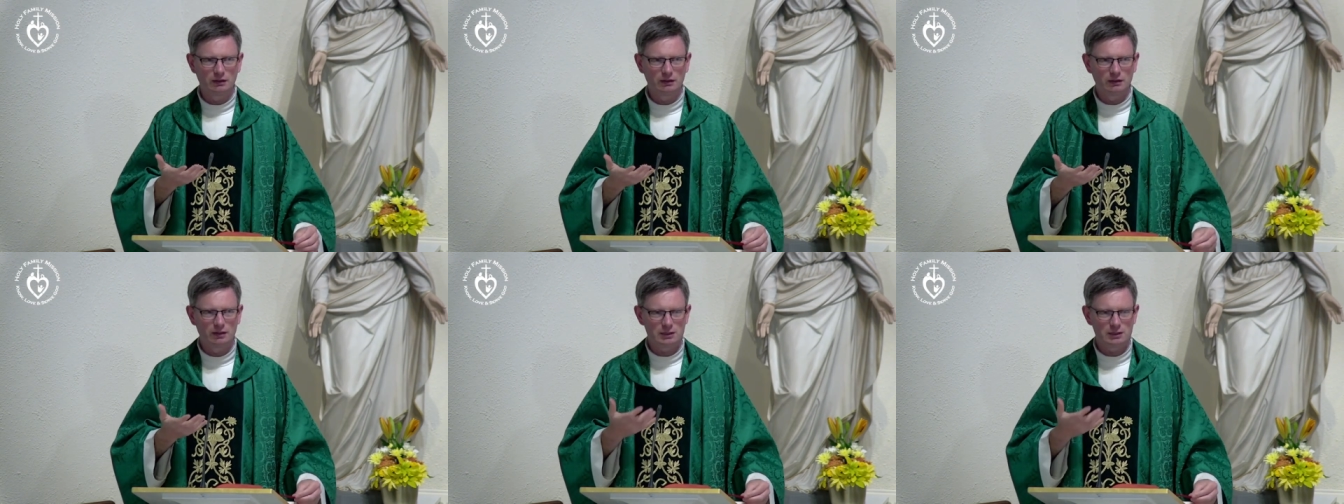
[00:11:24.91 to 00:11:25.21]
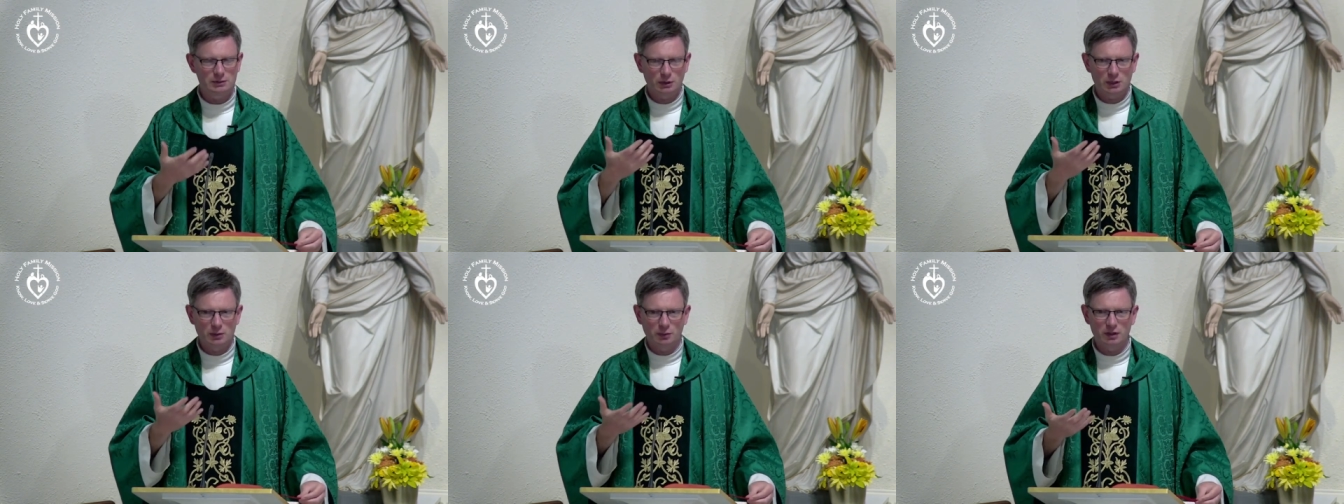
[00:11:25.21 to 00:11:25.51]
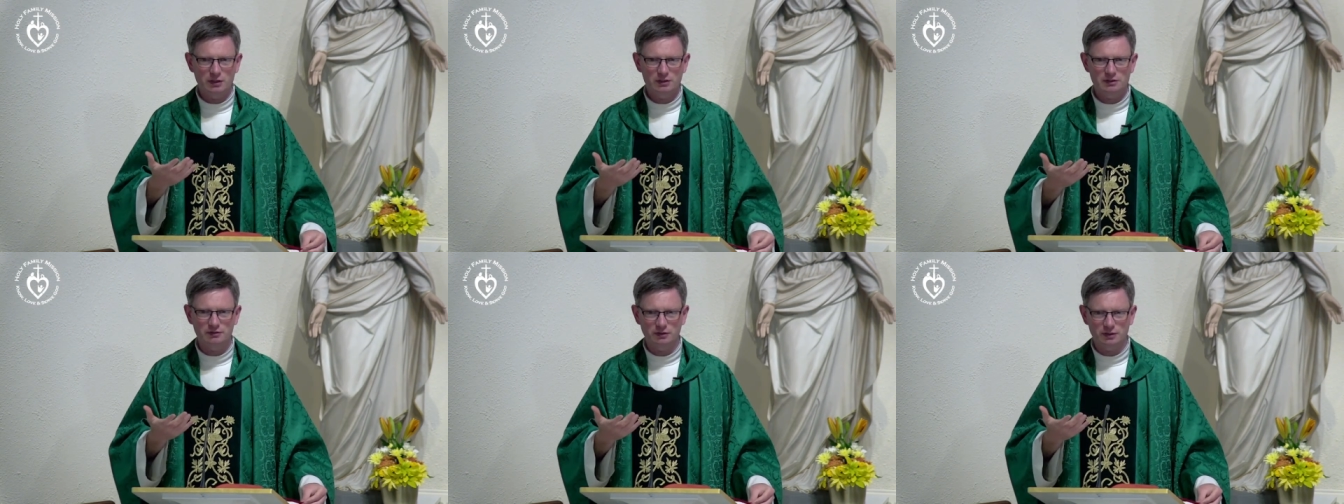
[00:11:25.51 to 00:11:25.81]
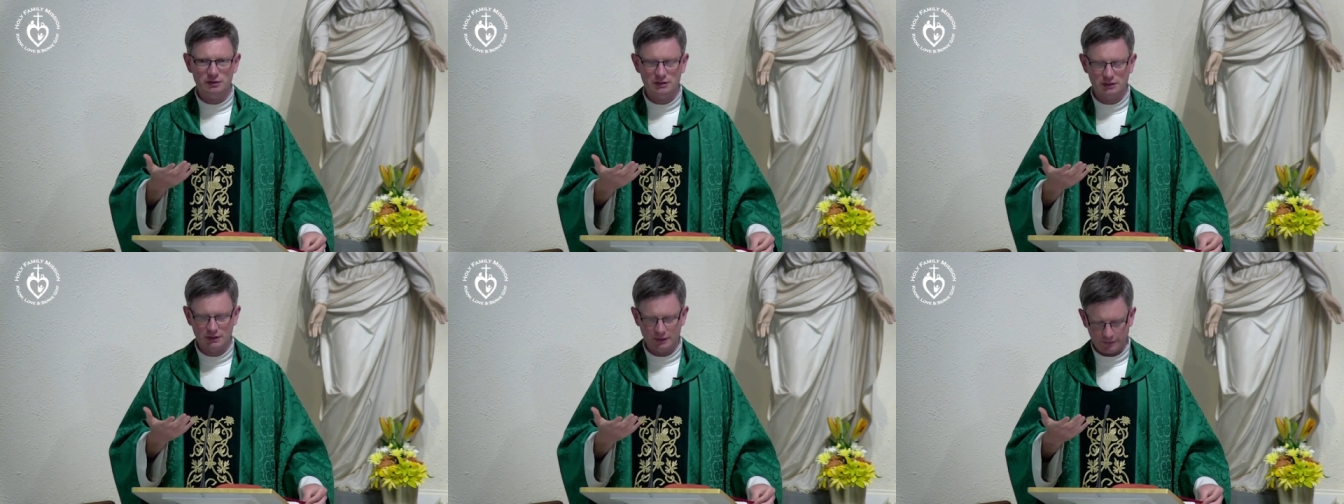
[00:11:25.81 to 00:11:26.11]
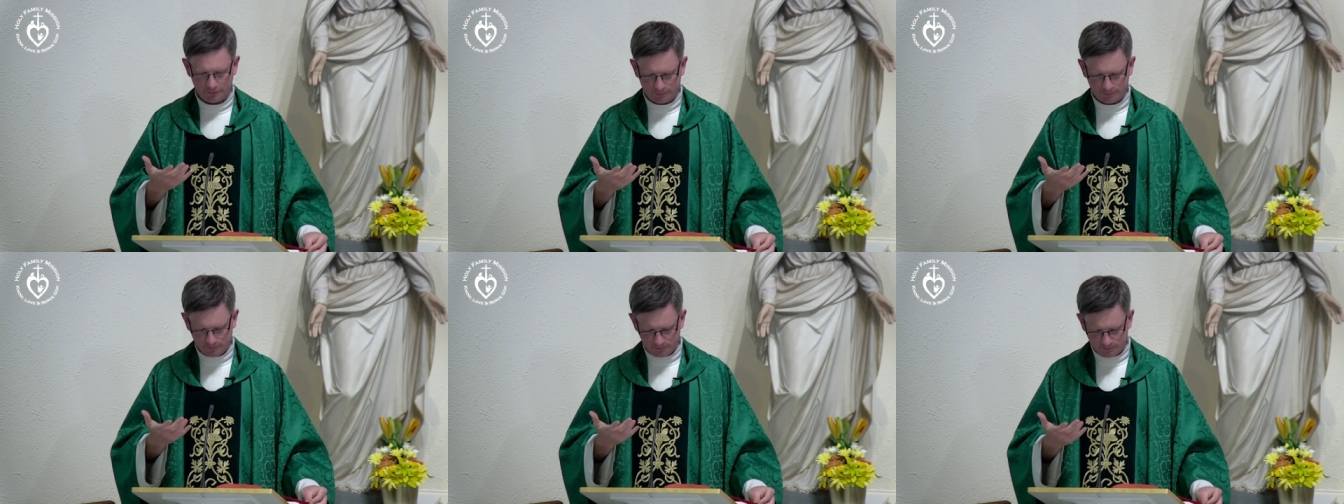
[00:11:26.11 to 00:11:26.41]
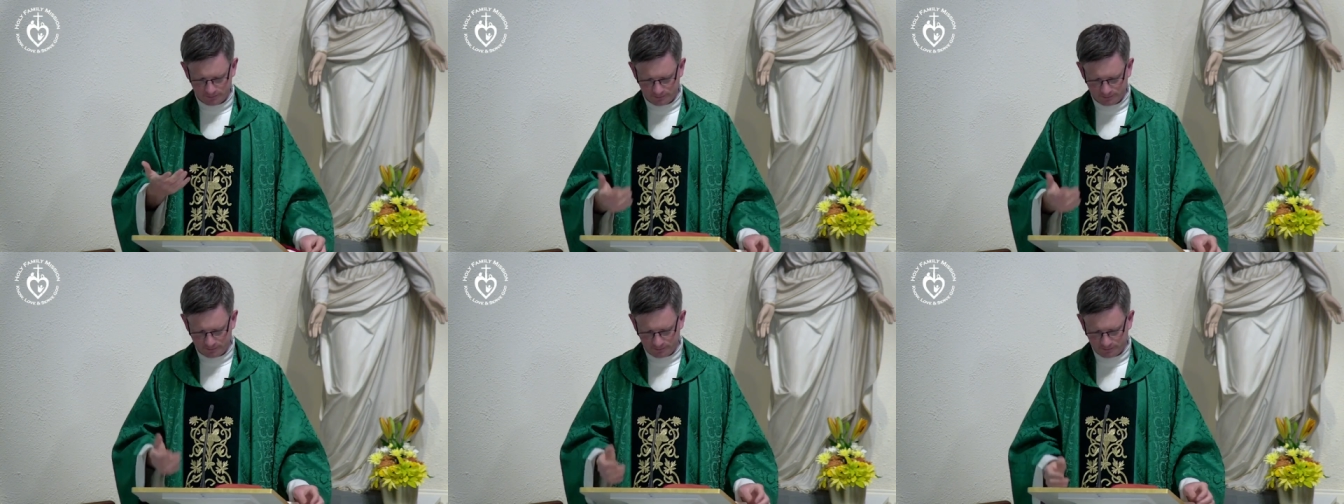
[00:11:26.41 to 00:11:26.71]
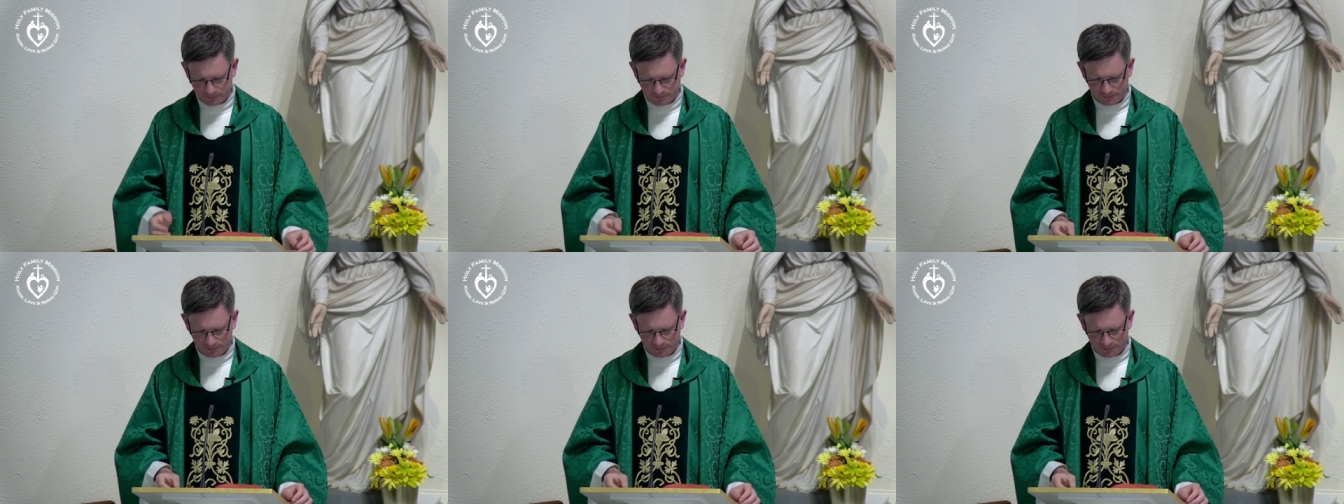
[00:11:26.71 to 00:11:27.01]
This is what he wants for us.
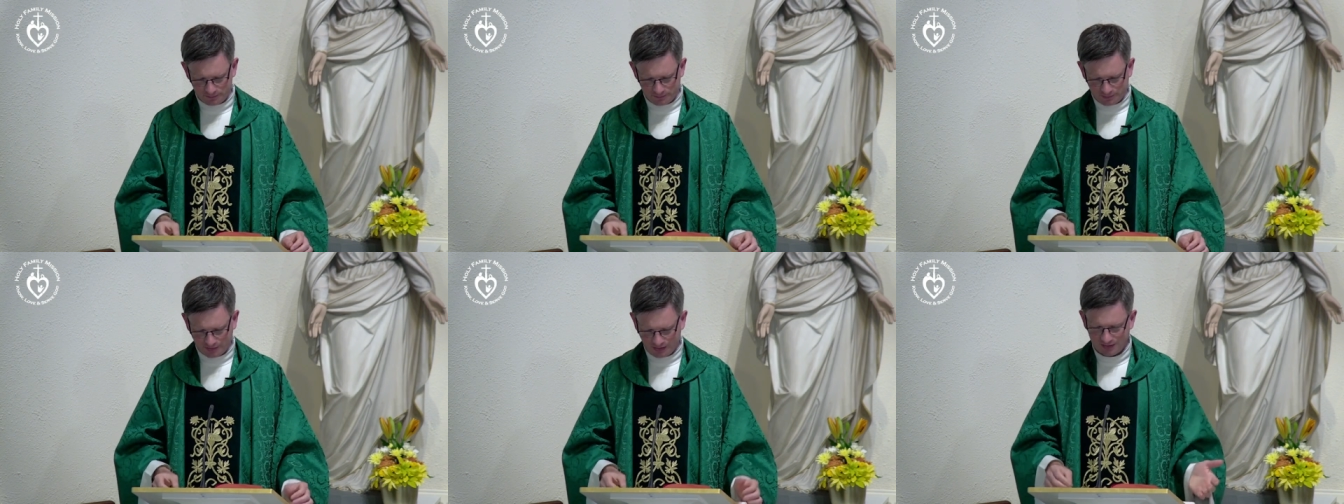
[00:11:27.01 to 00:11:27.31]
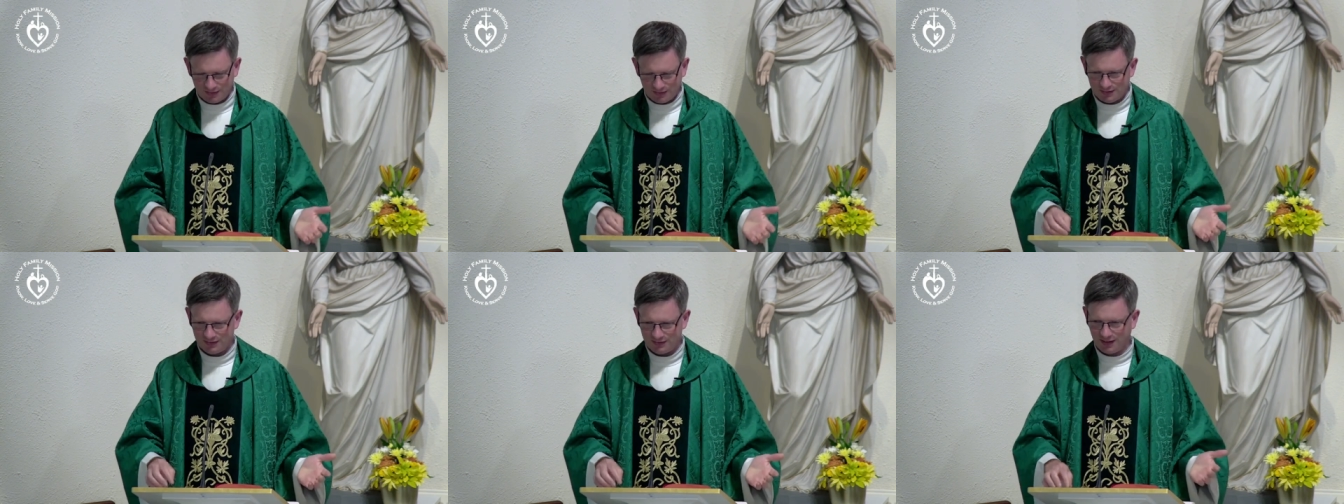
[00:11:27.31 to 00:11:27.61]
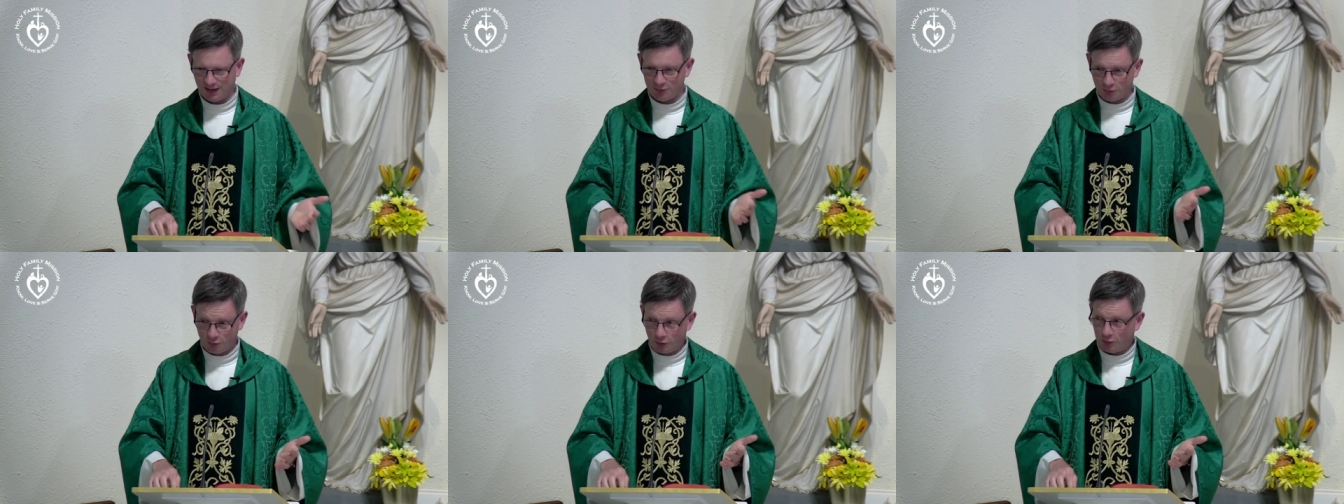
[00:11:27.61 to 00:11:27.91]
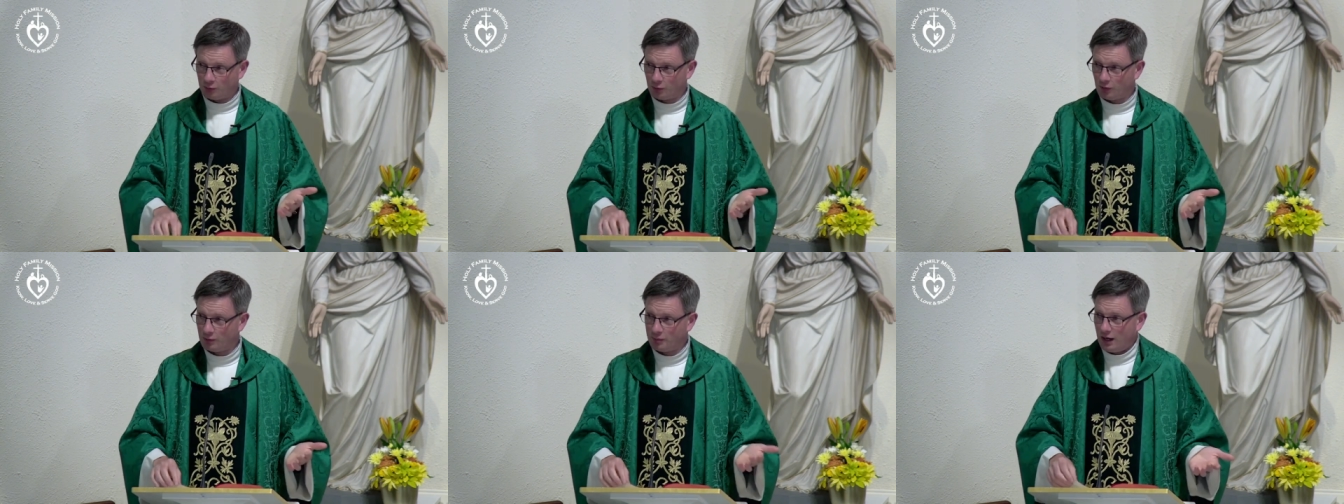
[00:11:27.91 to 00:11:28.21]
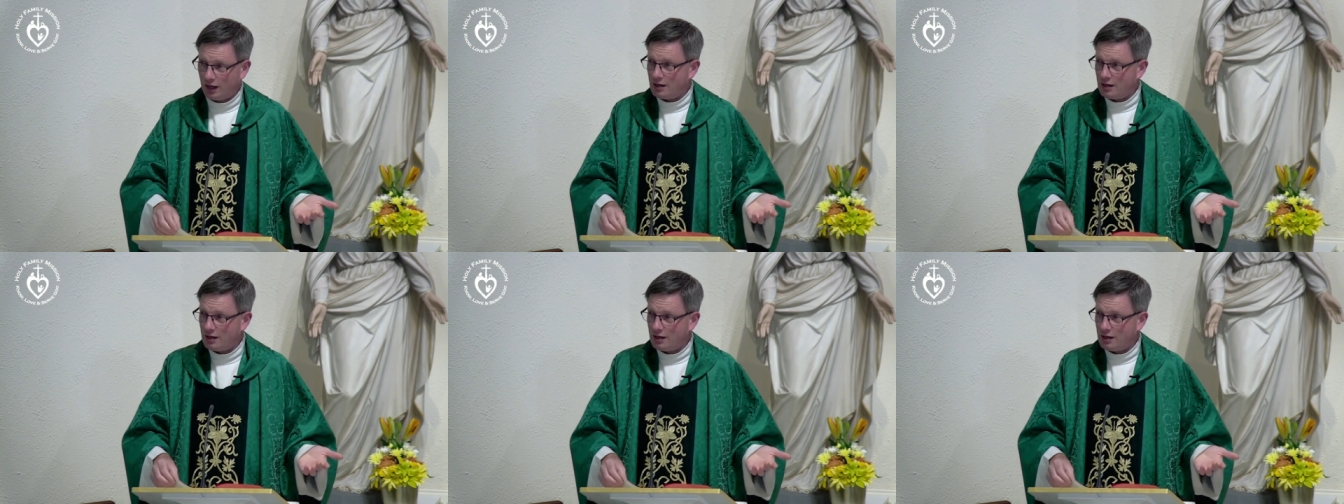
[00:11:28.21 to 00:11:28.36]
And, and we're, we're, part